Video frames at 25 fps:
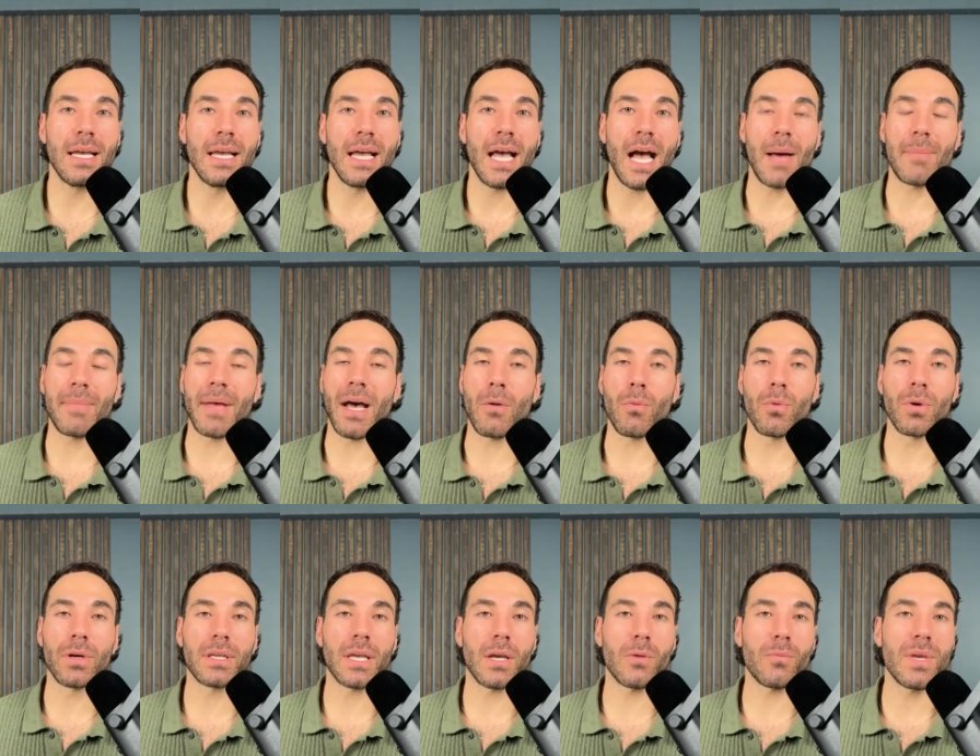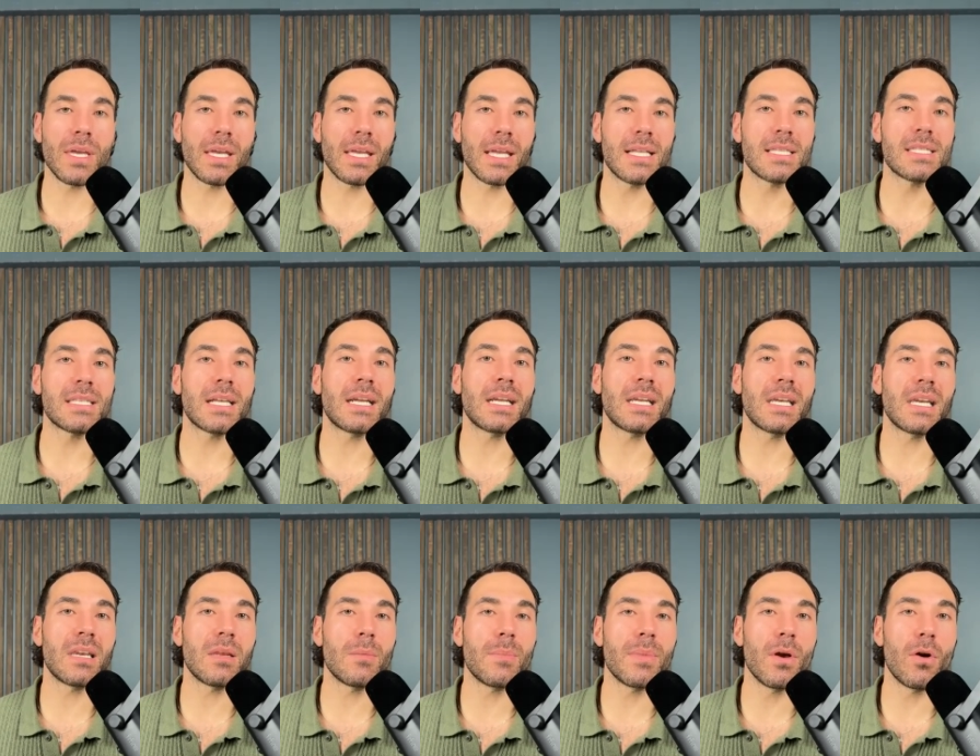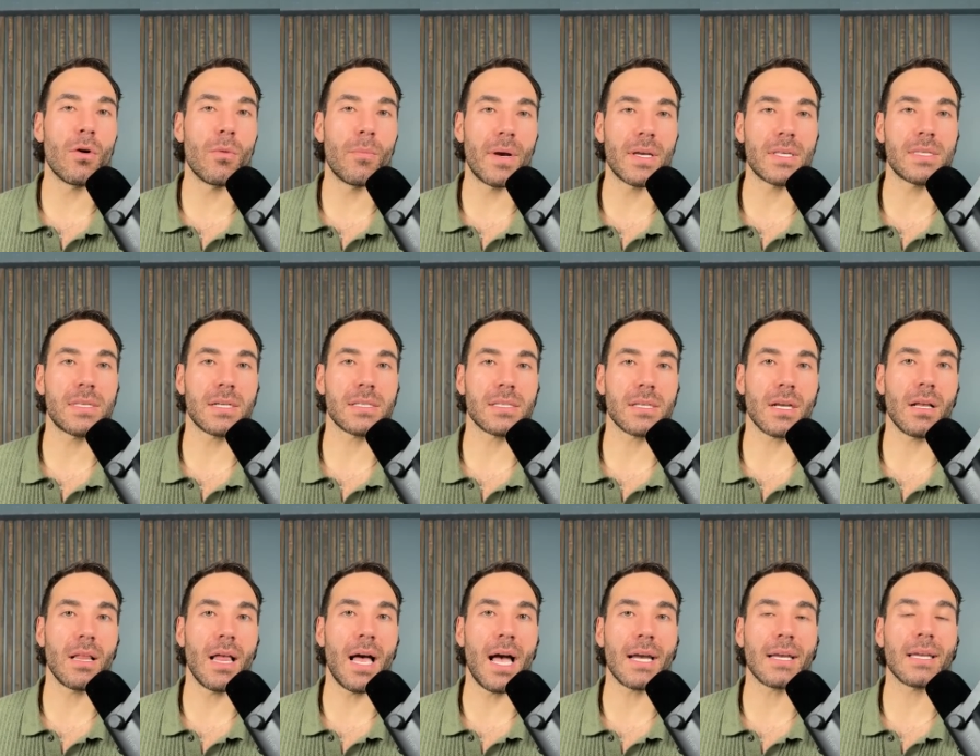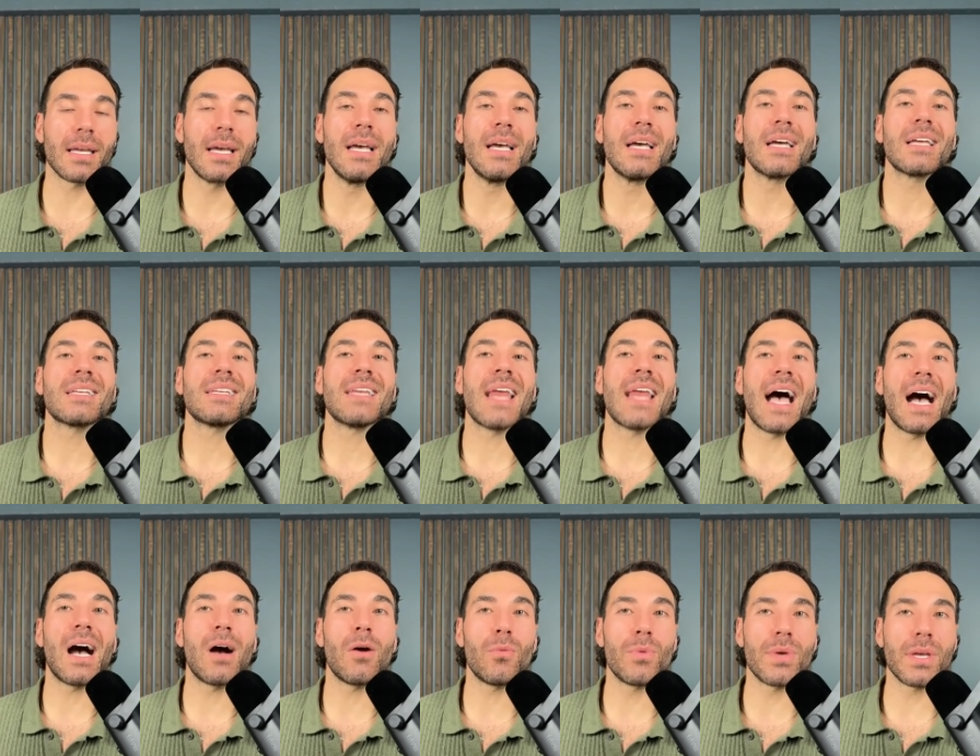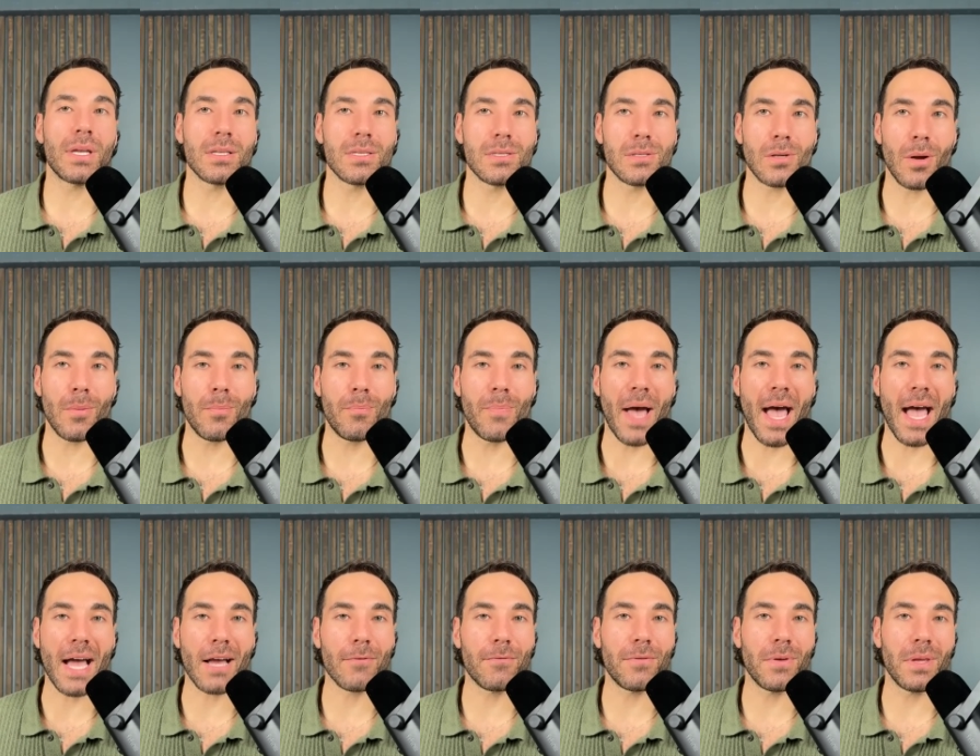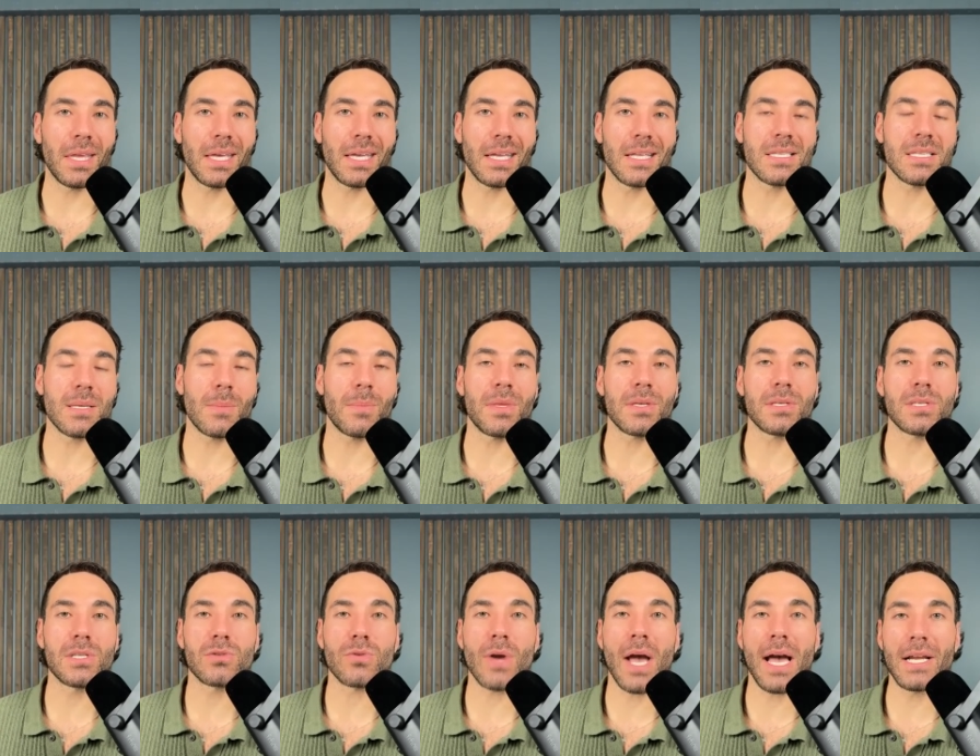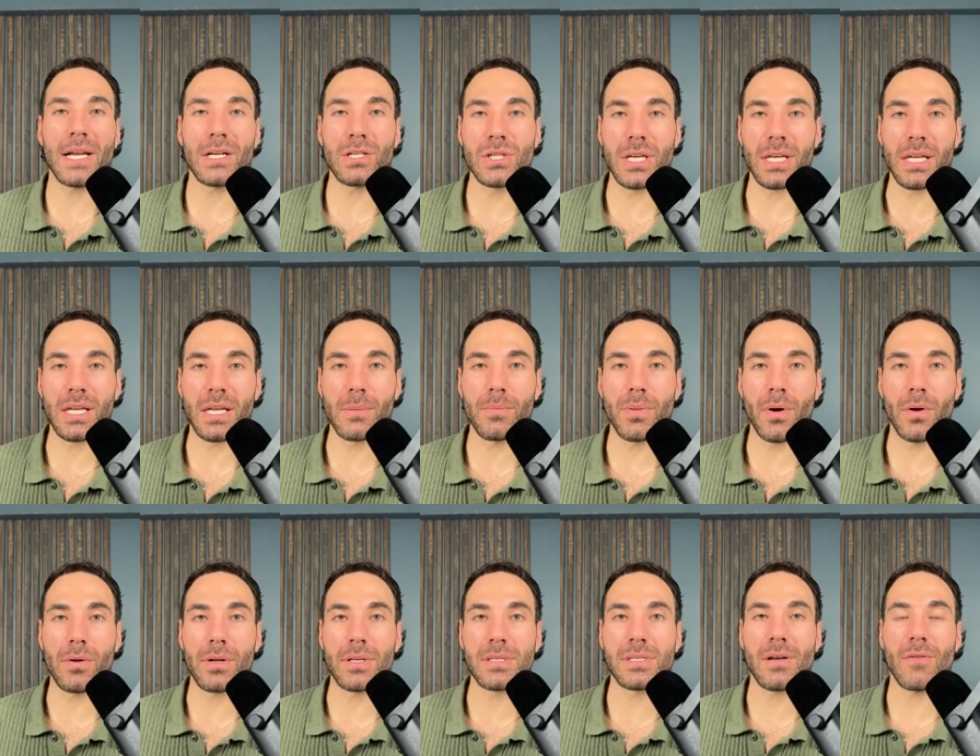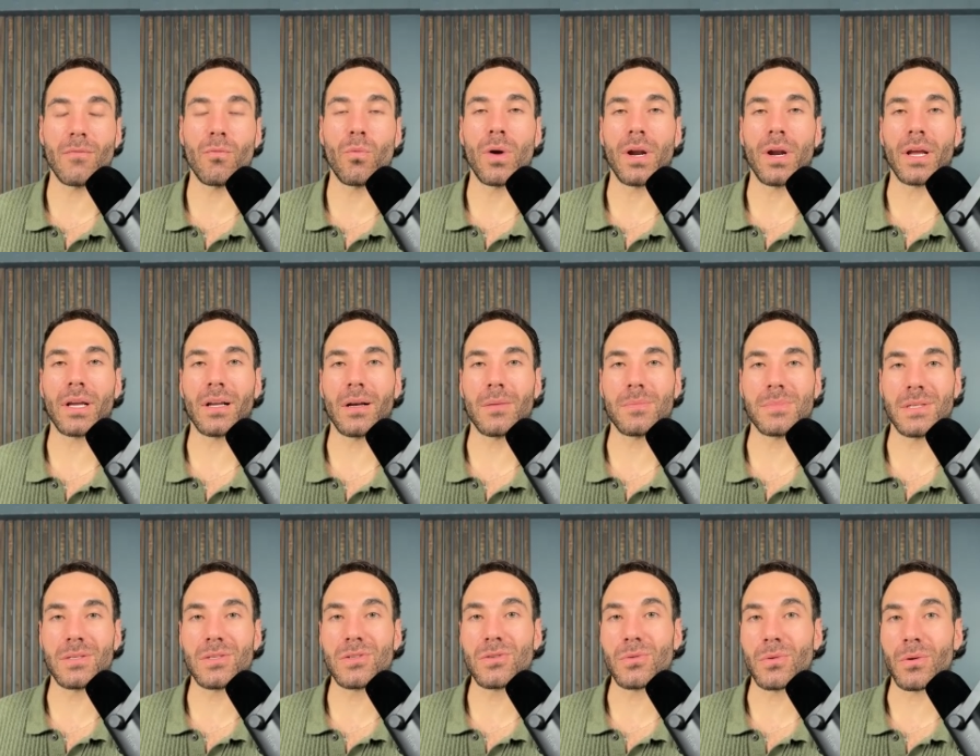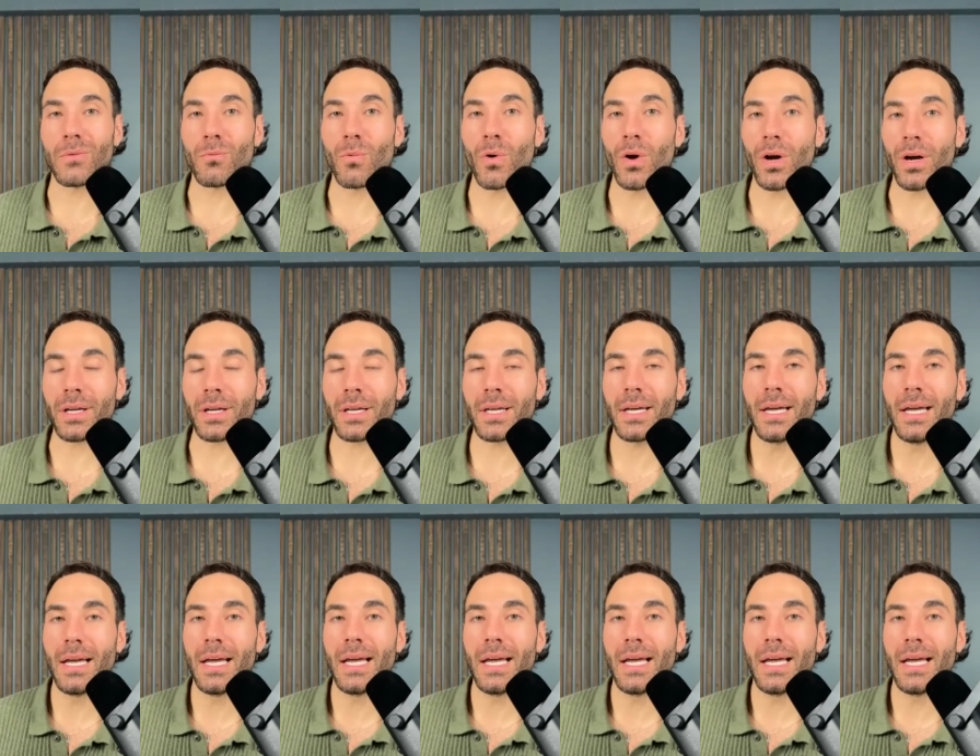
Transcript: I'm not working weekends and I need to be home by 6 o'clock. Now we can start backfilling in some of the strategy components of what it comes into in work.